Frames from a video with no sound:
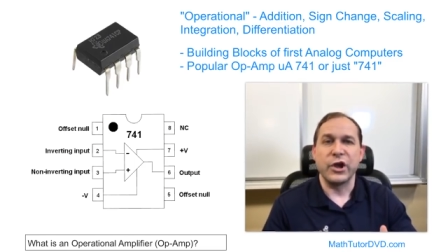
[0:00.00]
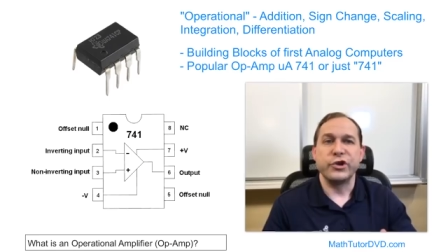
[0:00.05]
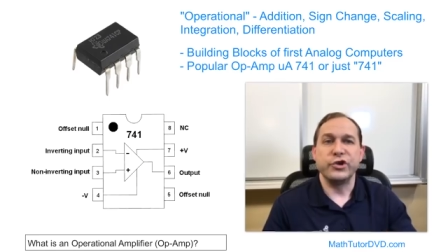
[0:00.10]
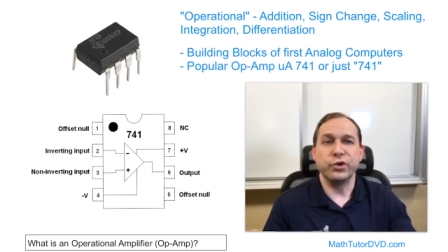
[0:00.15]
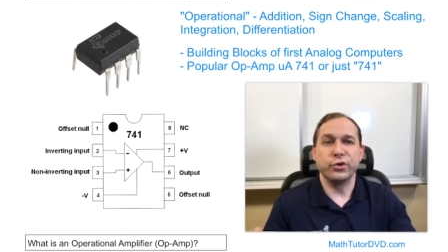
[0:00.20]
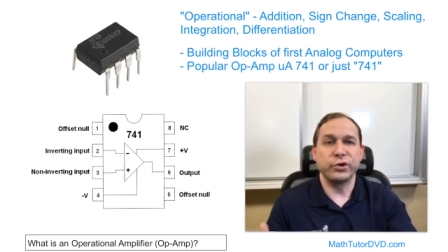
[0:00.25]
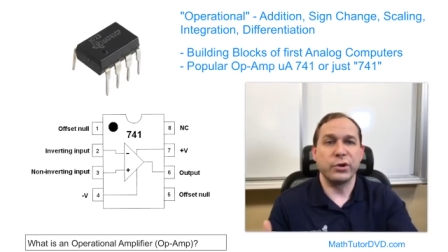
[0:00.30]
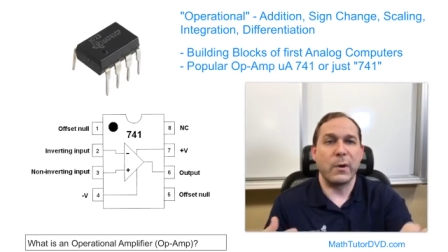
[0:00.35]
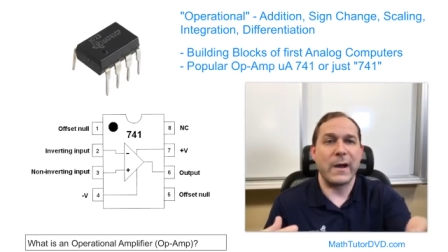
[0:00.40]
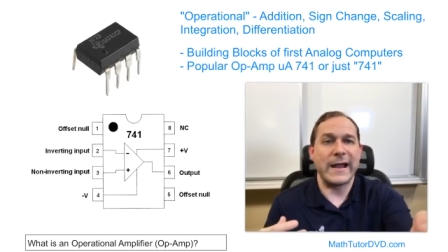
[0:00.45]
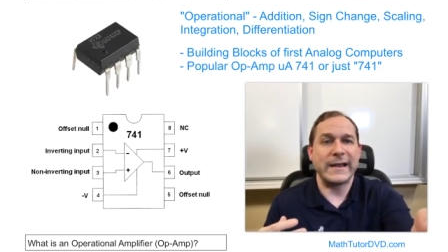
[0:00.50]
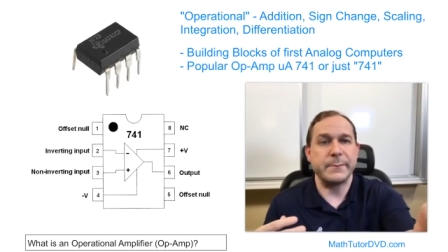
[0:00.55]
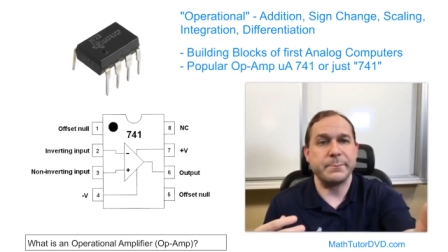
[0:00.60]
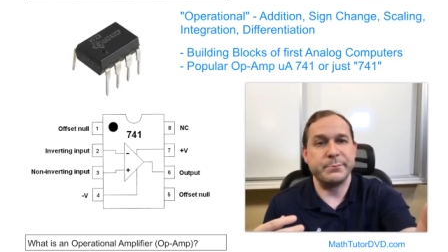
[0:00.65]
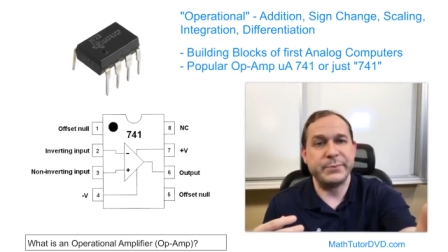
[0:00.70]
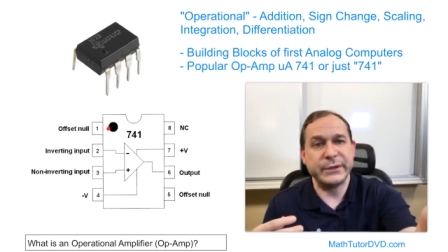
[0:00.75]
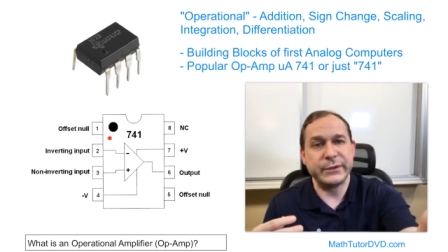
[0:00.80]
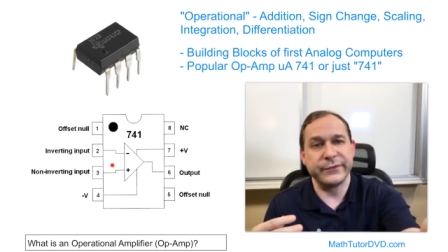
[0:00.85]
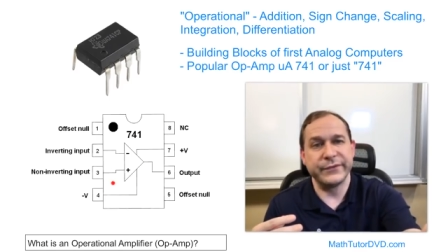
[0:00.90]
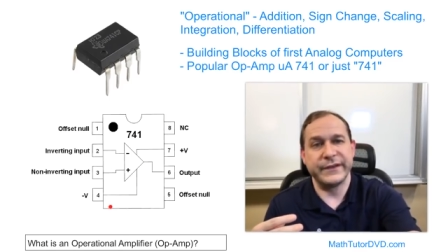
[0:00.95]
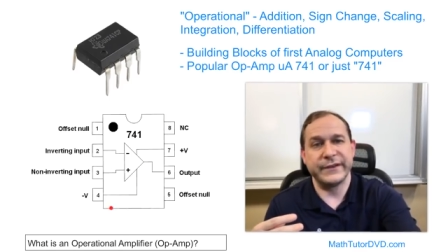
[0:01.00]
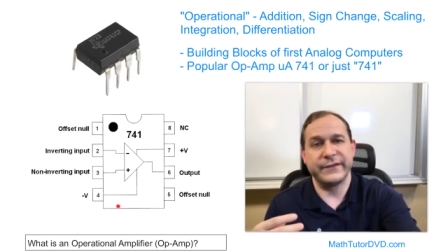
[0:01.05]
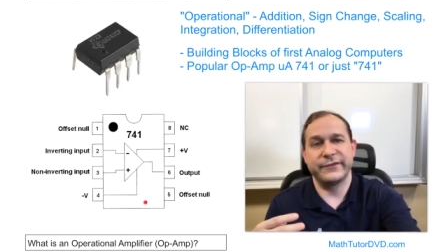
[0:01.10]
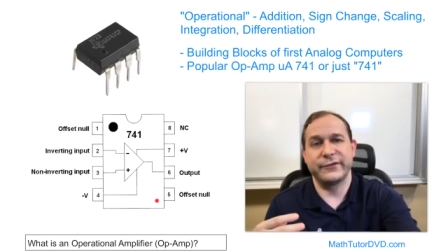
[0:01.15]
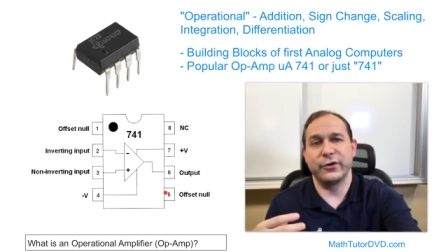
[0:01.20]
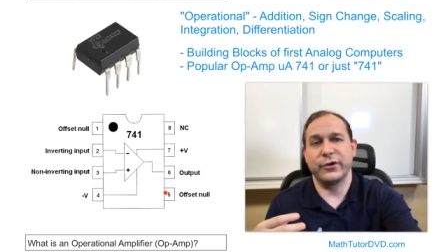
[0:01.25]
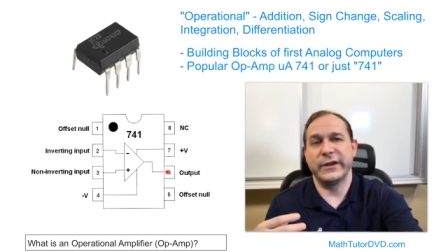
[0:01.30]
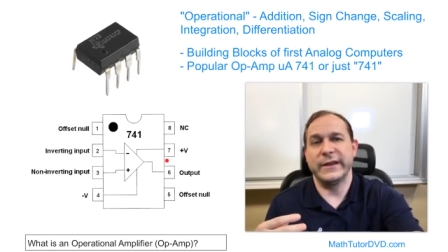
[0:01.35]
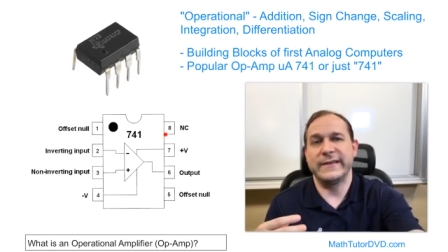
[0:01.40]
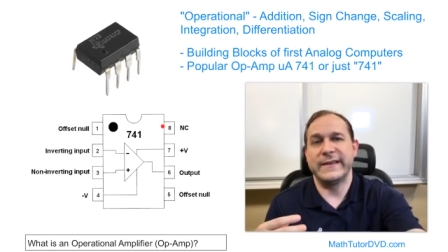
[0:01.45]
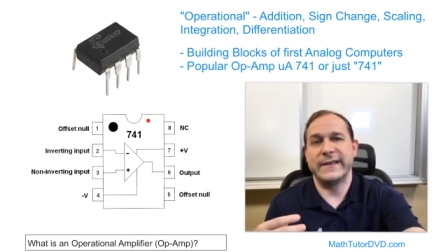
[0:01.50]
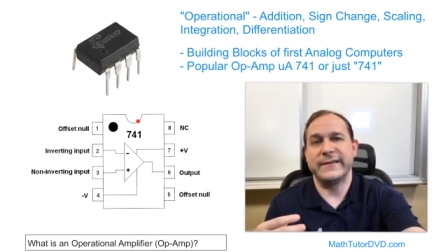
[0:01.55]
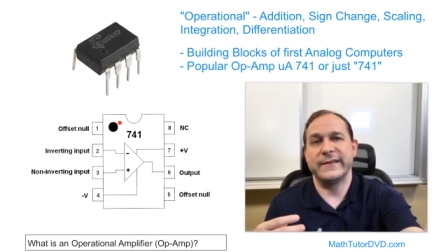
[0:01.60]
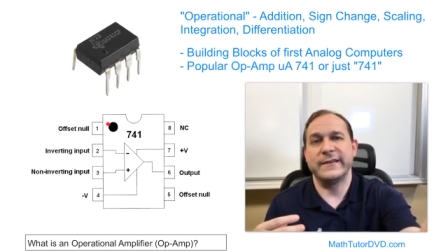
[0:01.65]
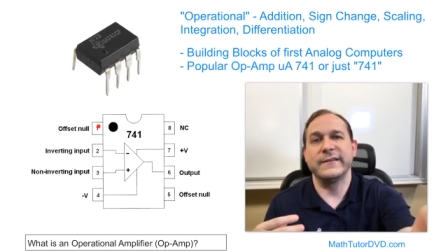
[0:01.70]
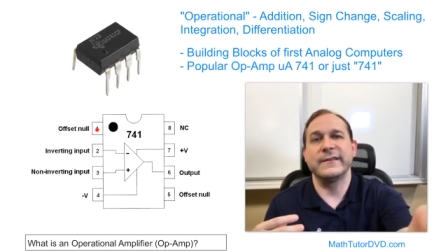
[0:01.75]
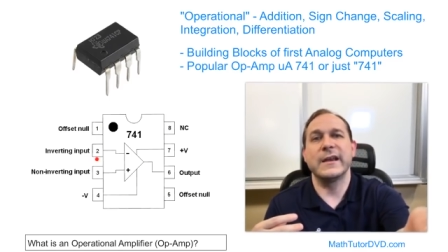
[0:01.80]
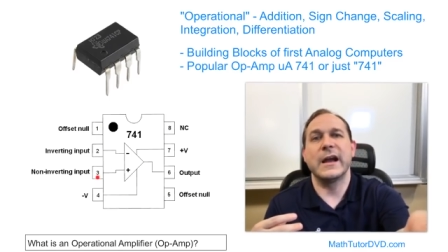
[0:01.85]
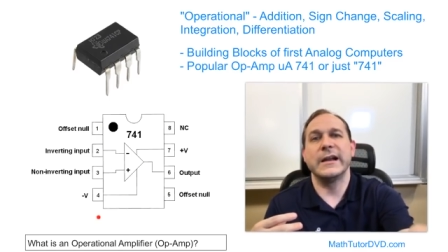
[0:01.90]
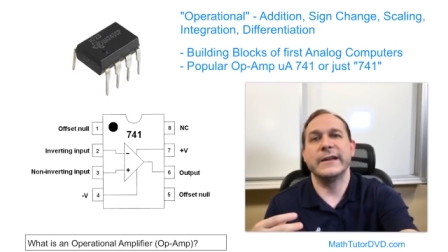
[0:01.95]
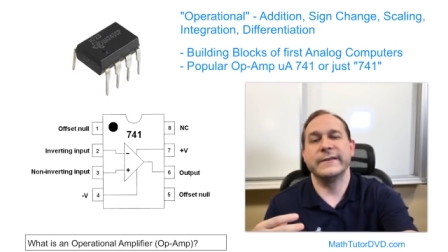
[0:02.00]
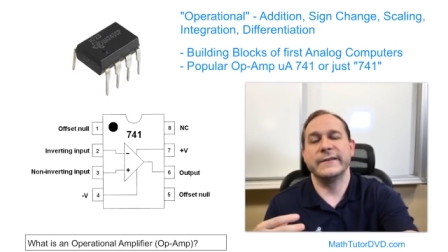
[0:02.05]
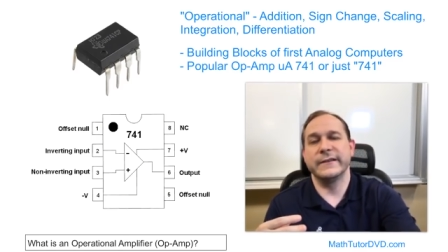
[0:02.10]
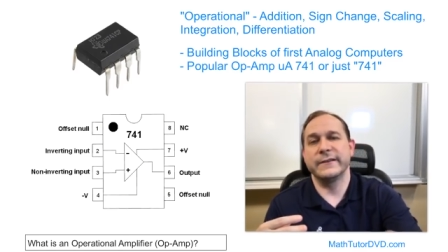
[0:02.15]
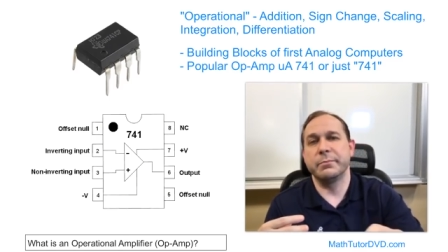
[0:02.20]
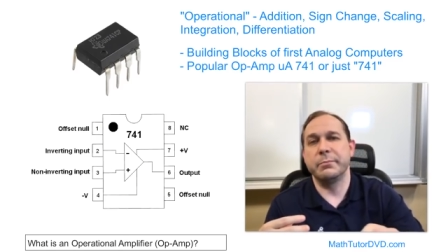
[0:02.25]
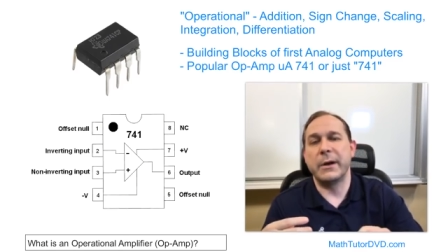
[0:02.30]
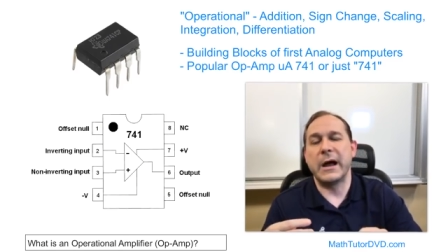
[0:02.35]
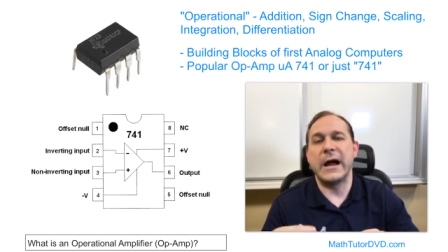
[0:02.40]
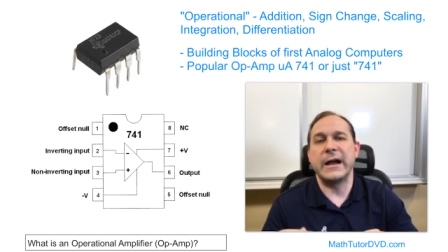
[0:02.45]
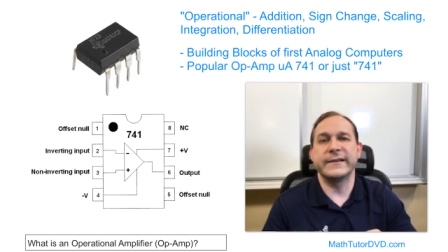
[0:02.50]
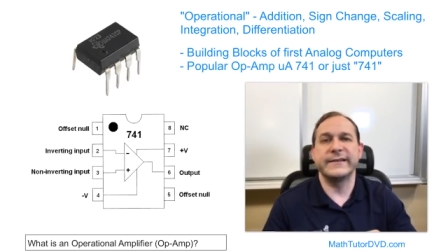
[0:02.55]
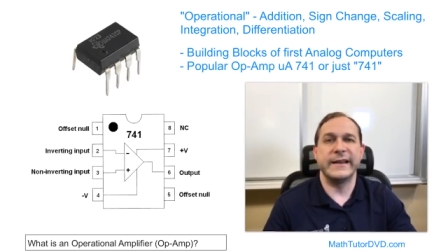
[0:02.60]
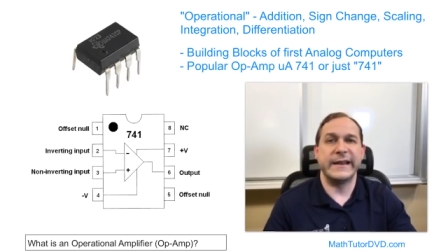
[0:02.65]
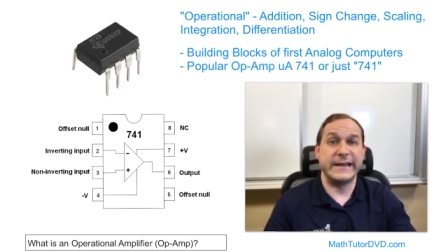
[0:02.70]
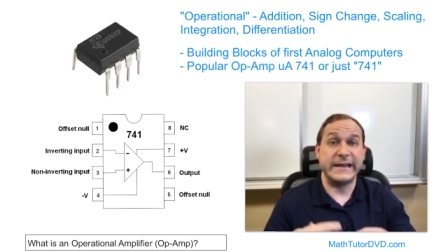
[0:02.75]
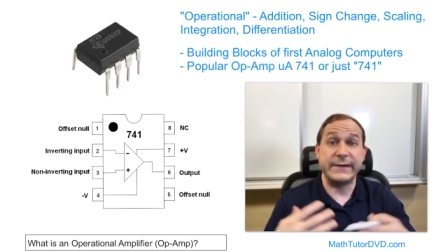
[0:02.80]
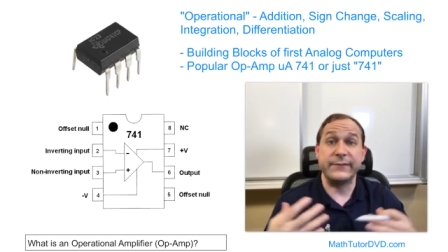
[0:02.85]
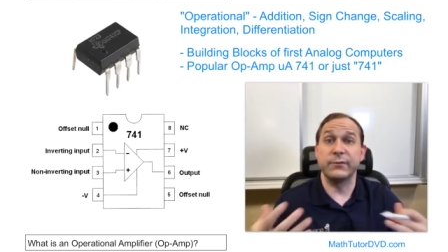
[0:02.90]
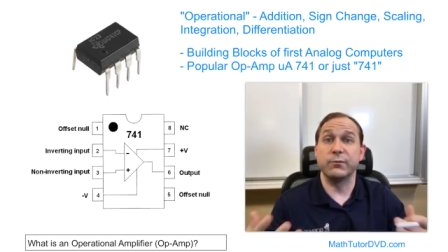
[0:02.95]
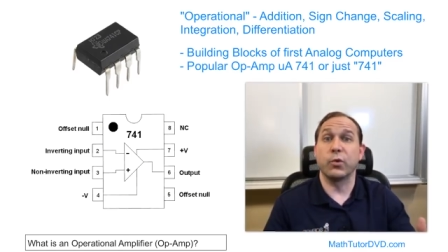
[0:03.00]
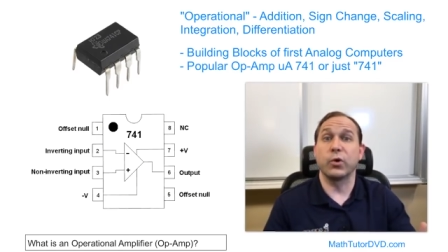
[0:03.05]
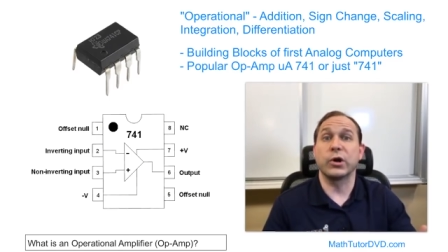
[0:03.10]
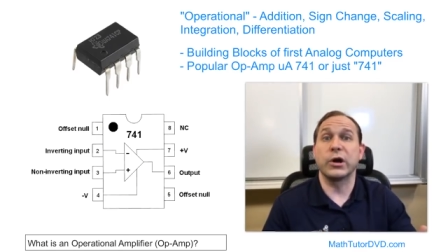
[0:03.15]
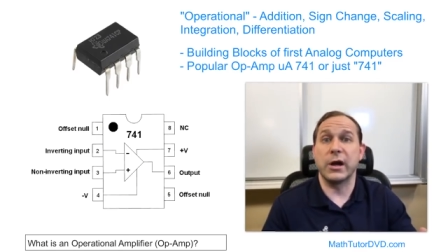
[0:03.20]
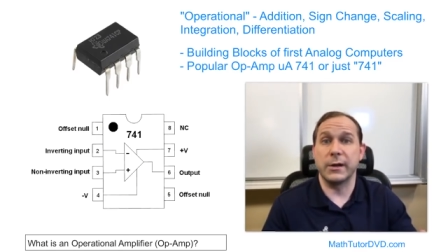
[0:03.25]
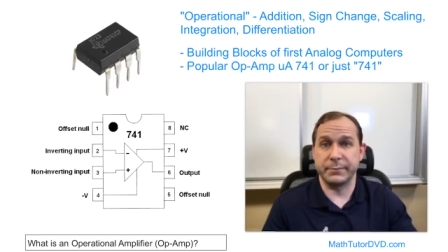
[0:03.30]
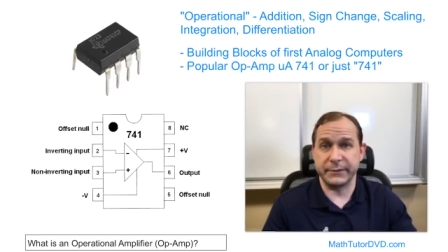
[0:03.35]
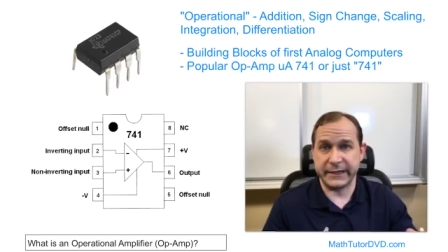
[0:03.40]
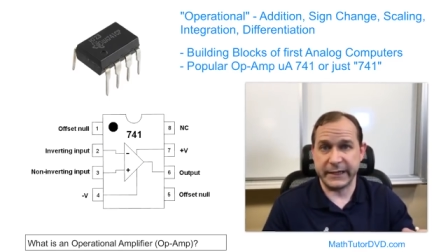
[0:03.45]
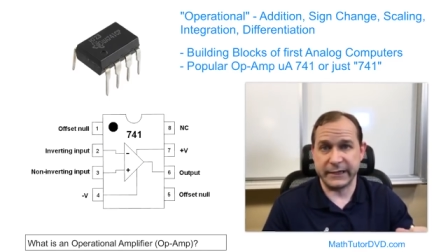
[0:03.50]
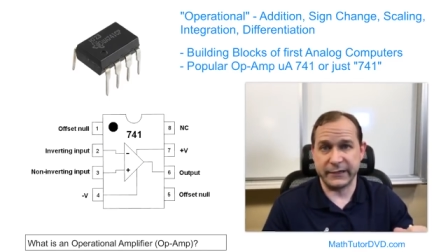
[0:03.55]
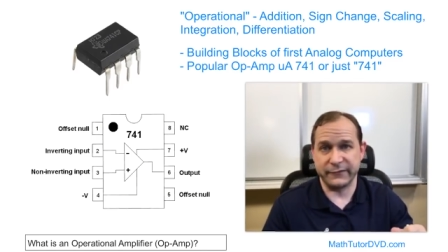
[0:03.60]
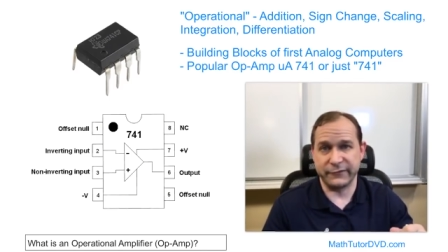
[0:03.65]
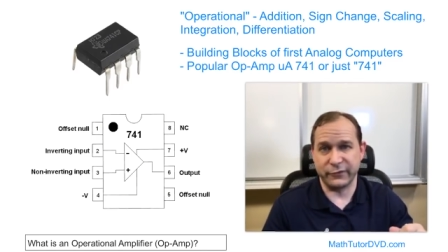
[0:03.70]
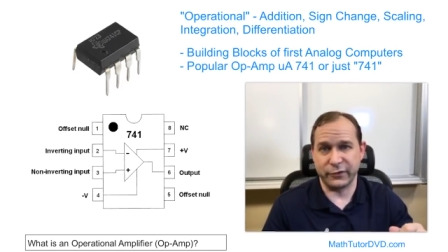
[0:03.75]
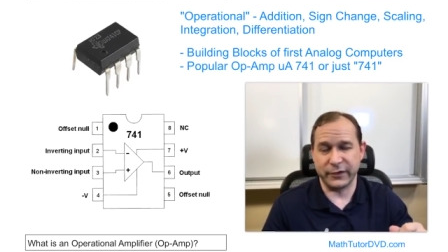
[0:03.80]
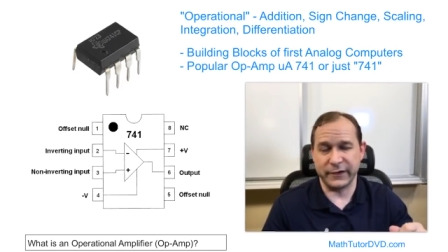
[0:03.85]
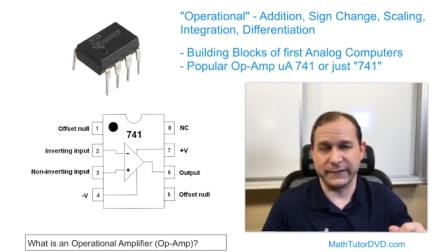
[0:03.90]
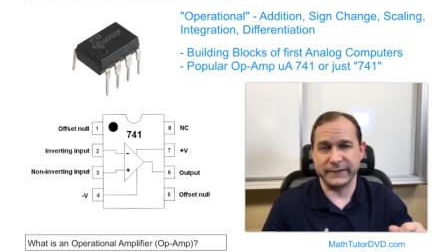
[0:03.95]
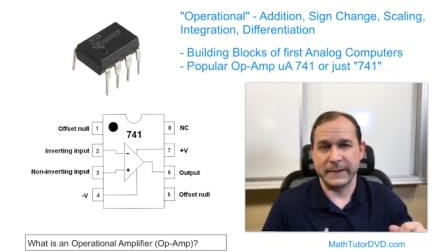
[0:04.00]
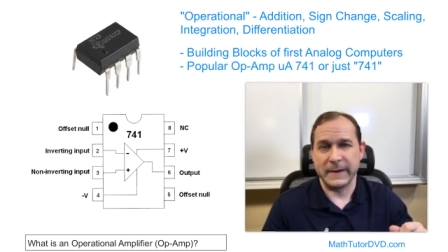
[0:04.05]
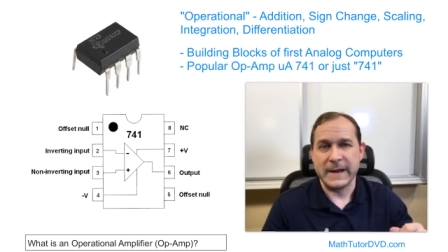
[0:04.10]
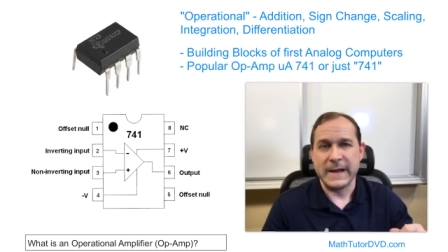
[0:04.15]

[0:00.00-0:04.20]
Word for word: you'll know how to build the circuit that's inside of this box and even more complicated circuits.